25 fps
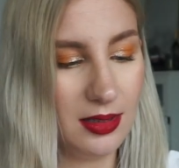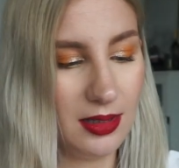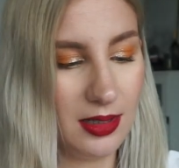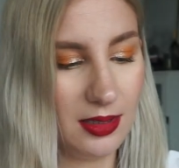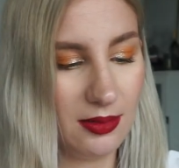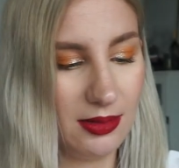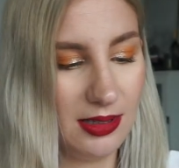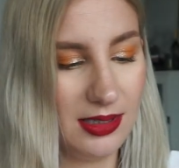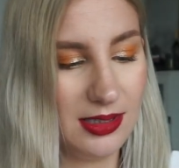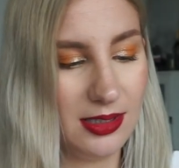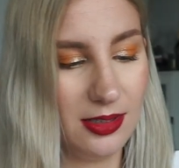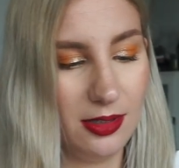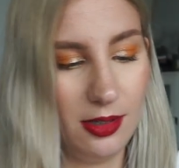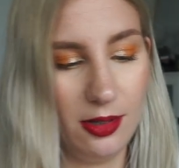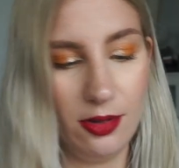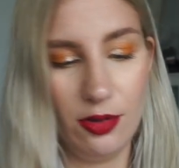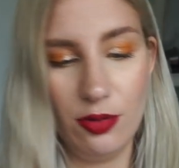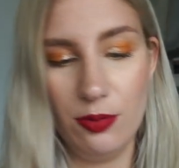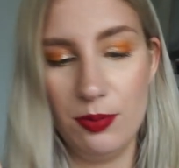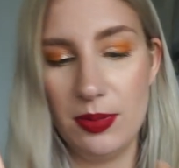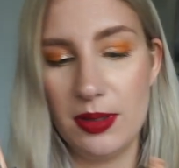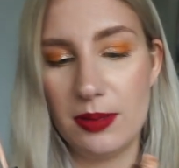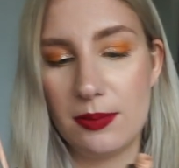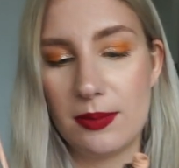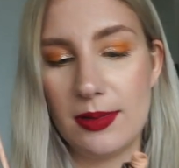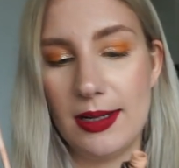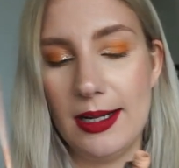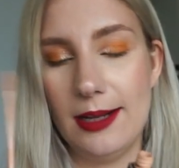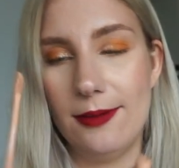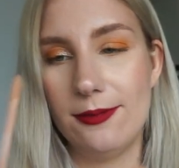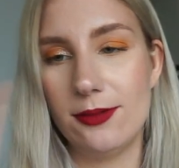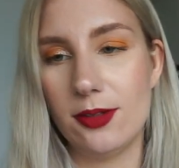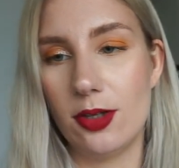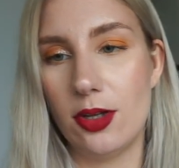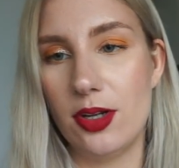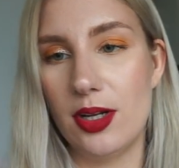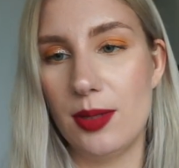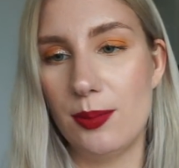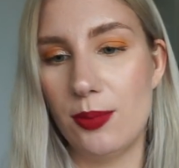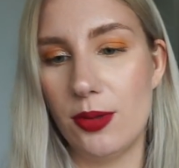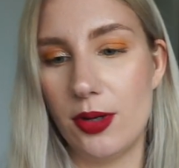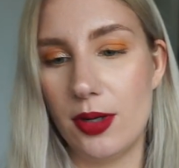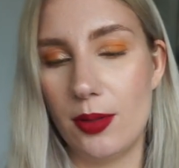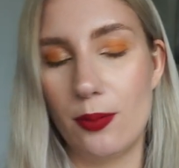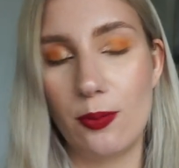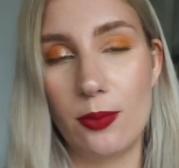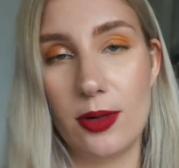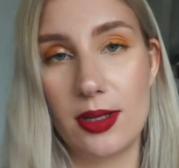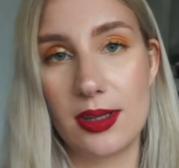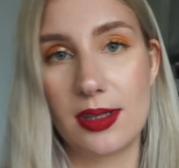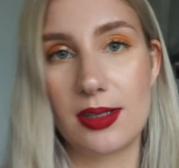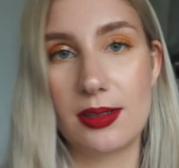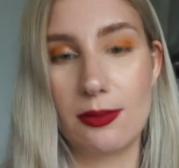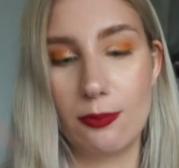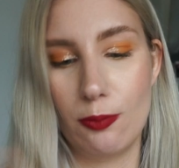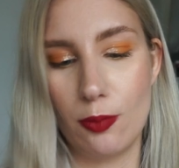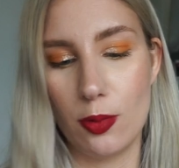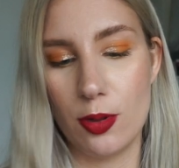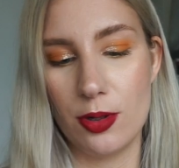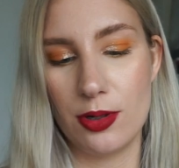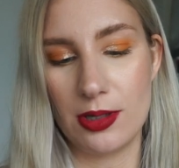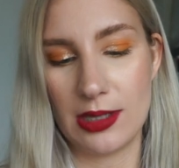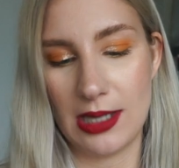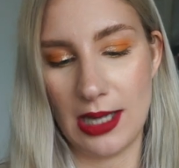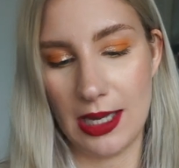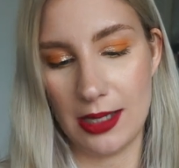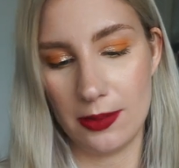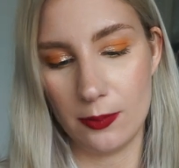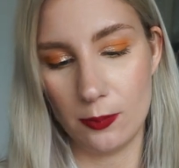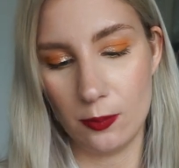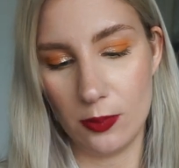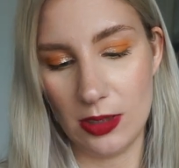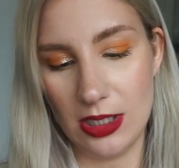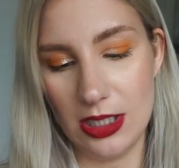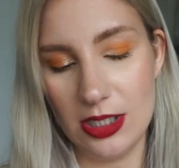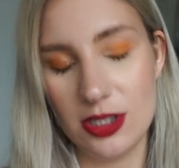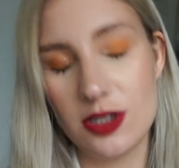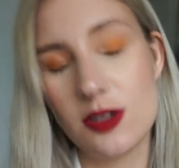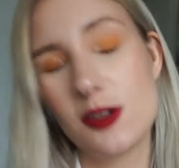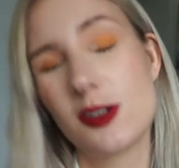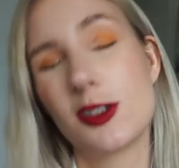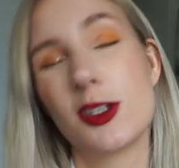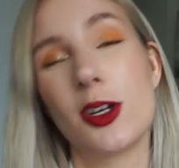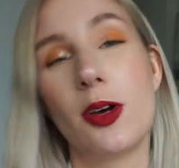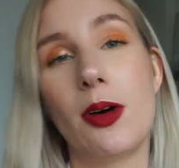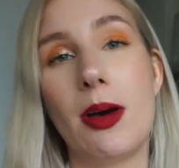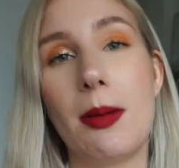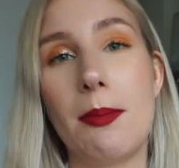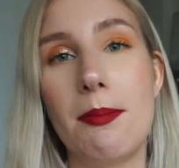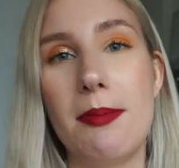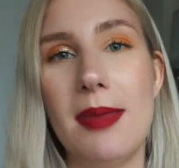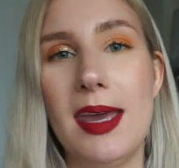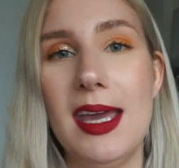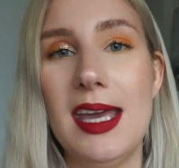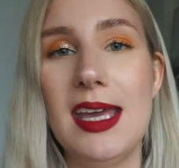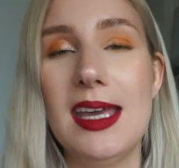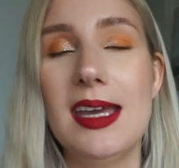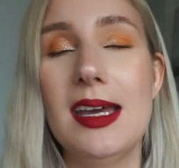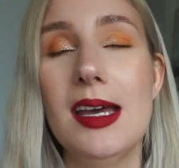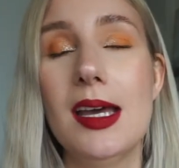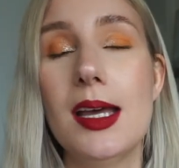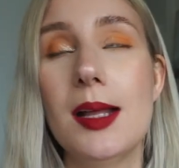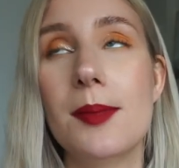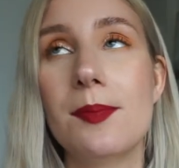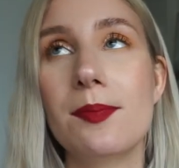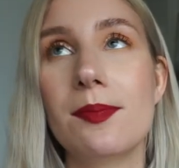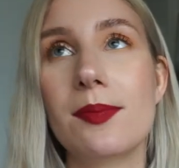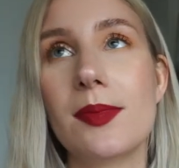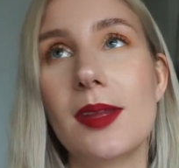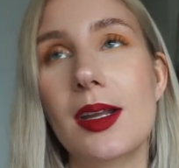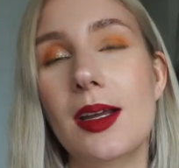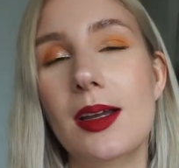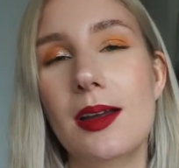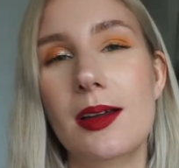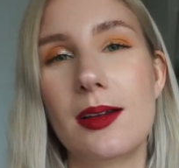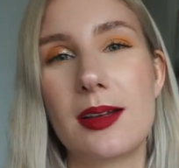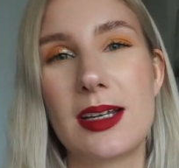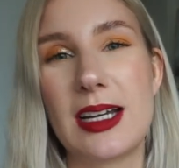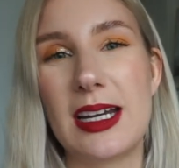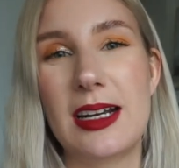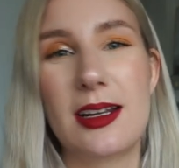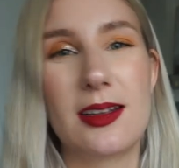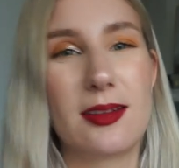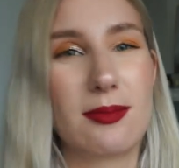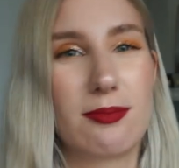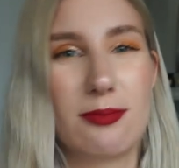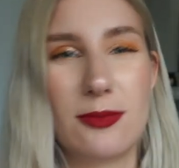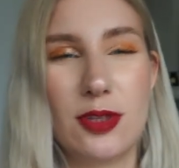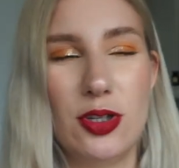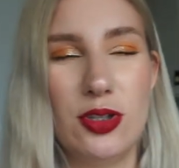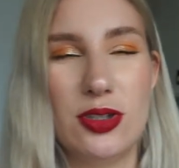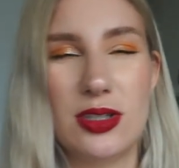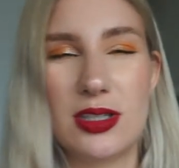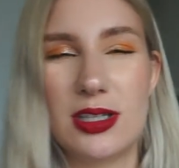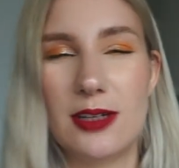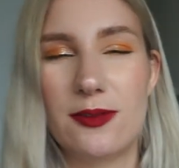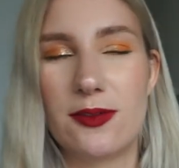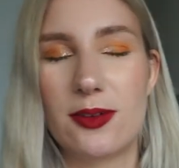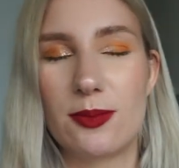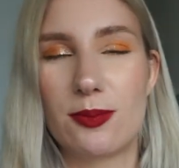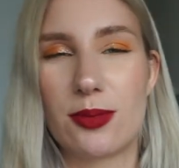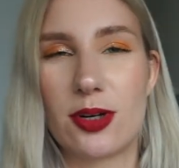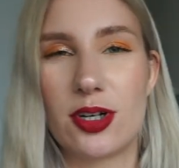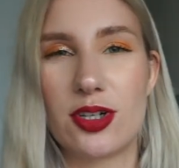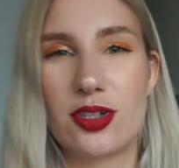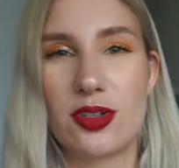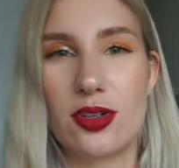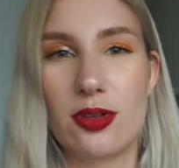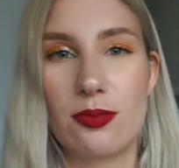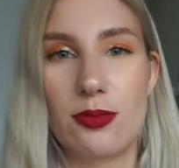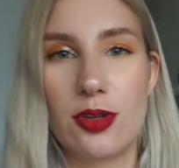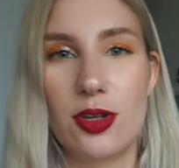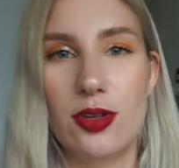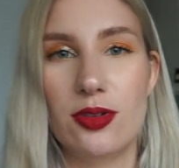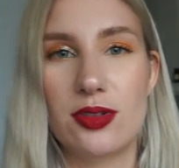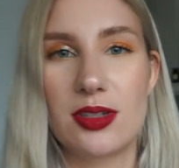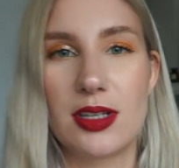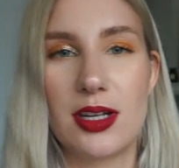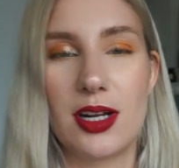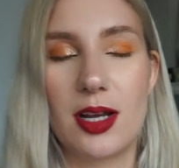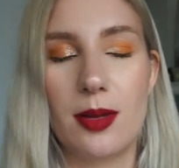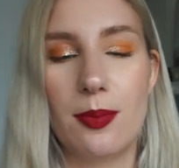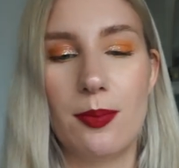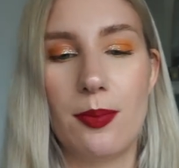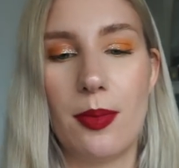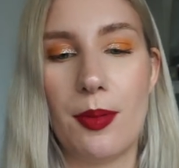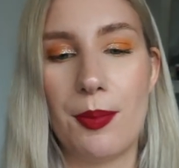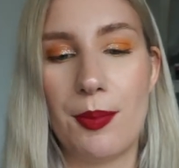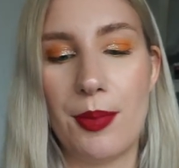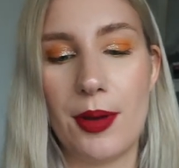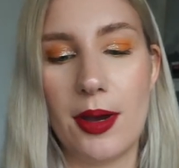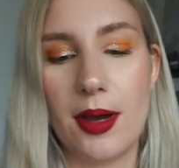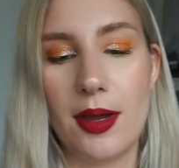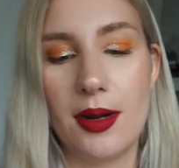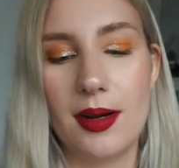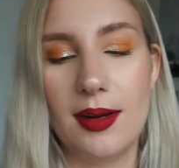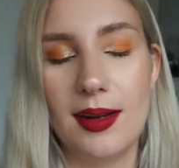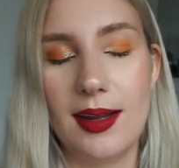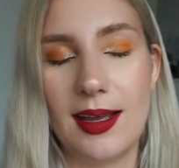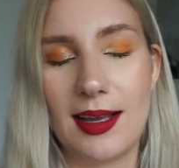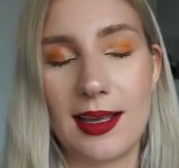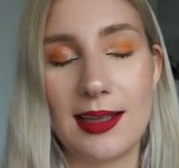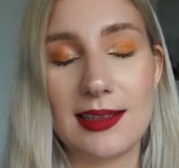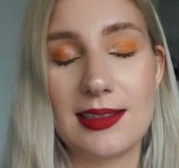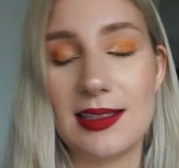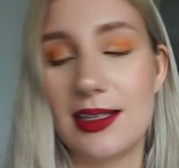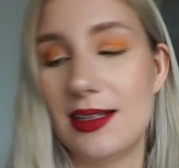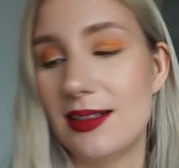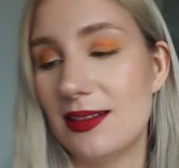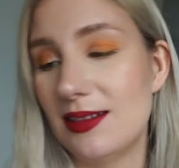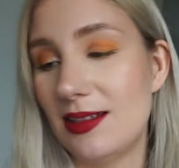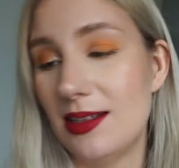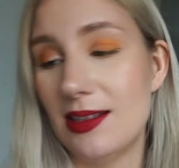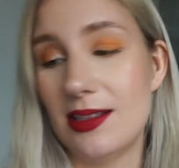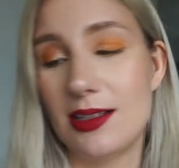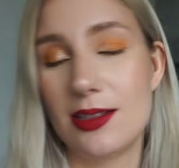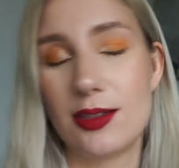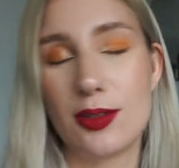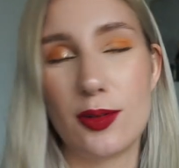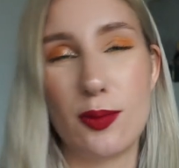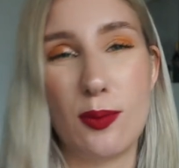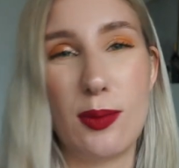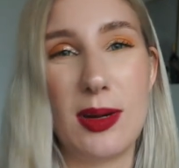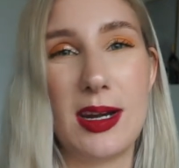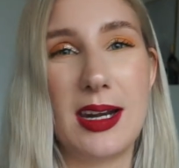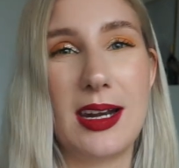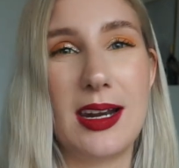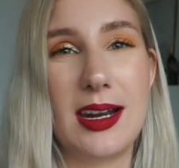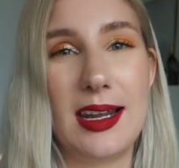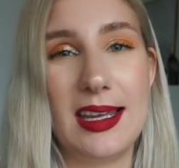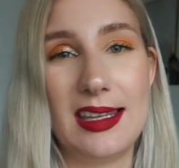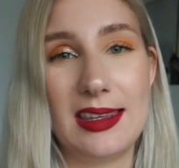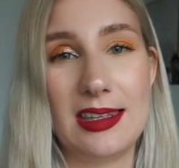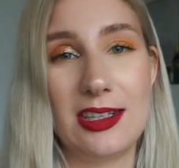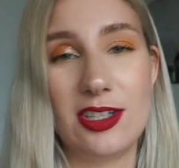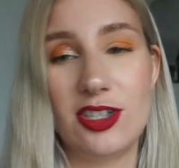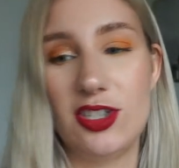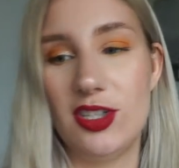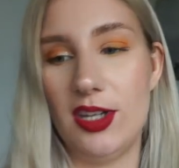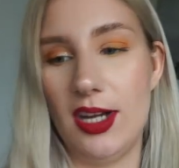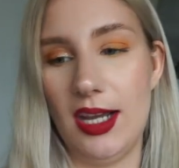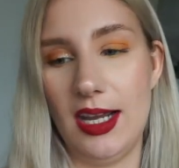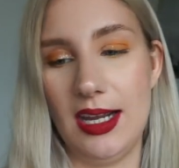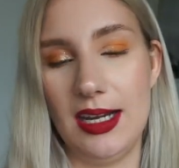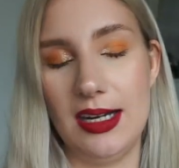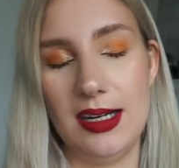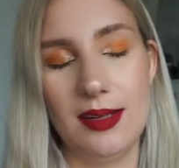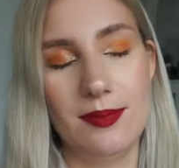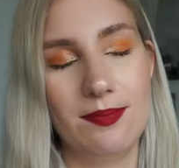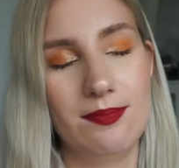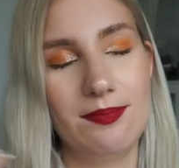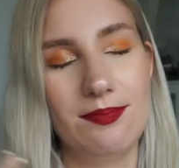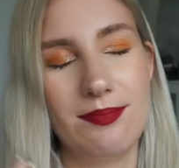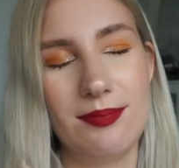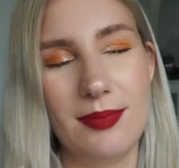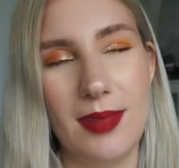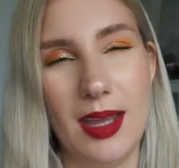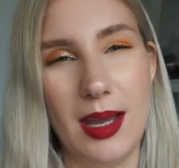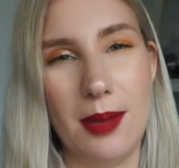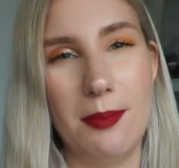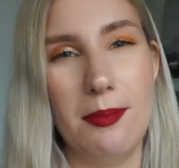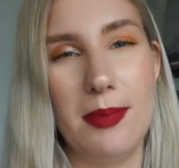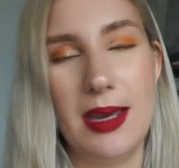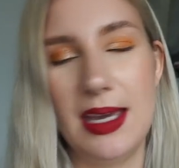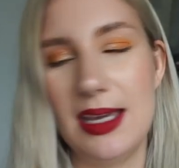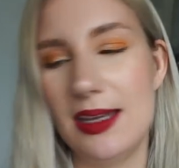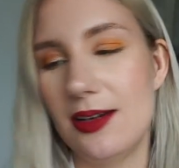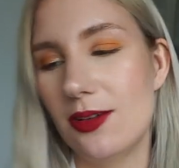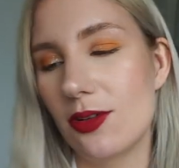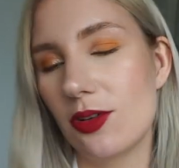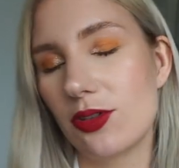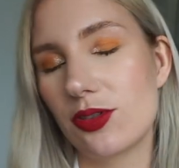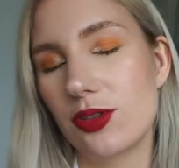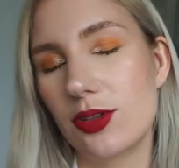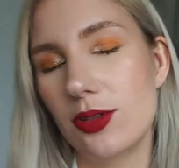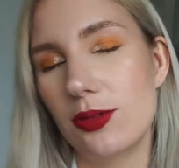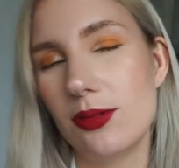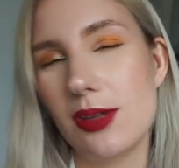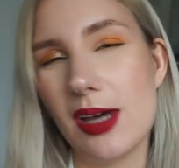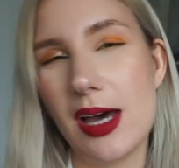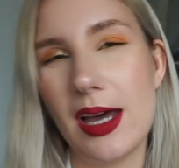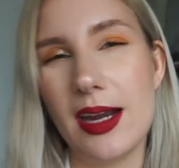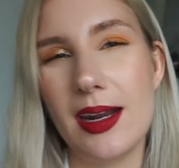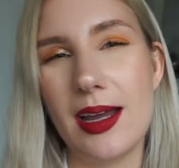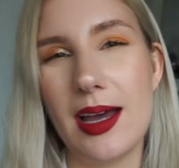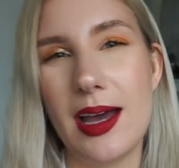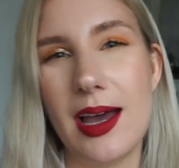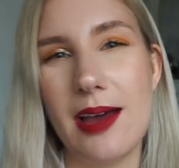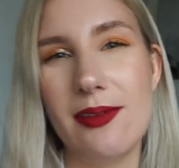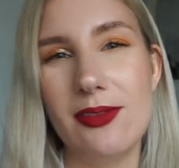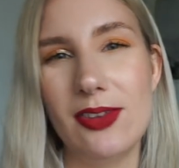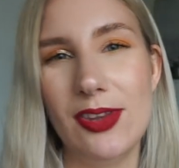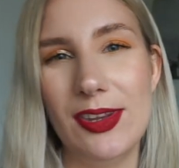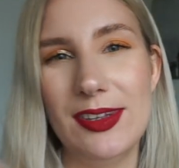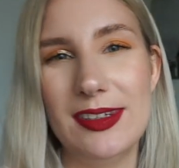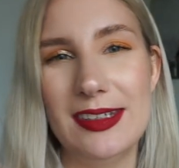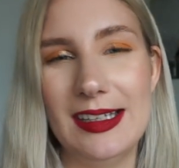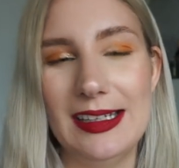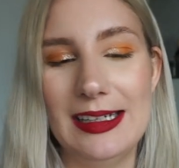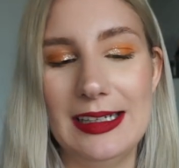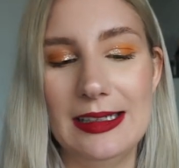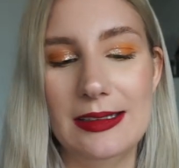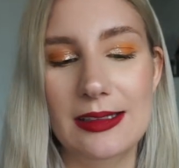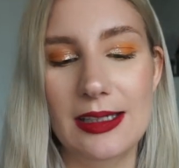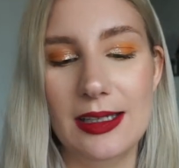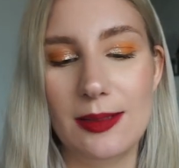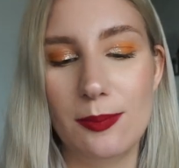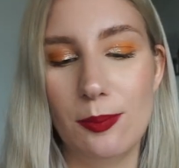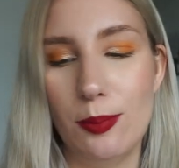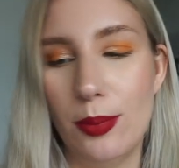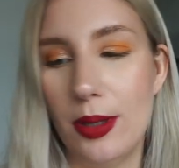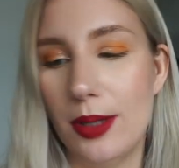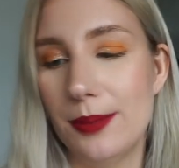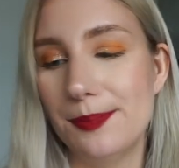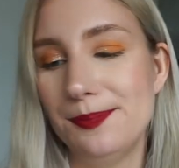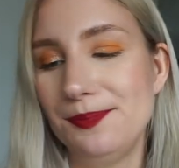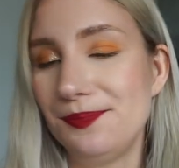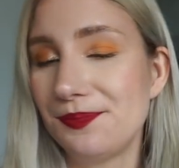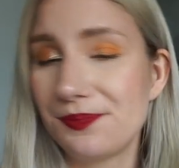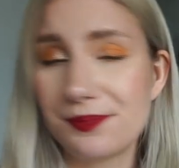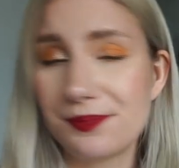There is a little bit left on the bottom where the wand can reach, so I may kind of use a different brush to use it up, but like I said, since I don't really like the shade, I may not do that. I haven't decided yet, but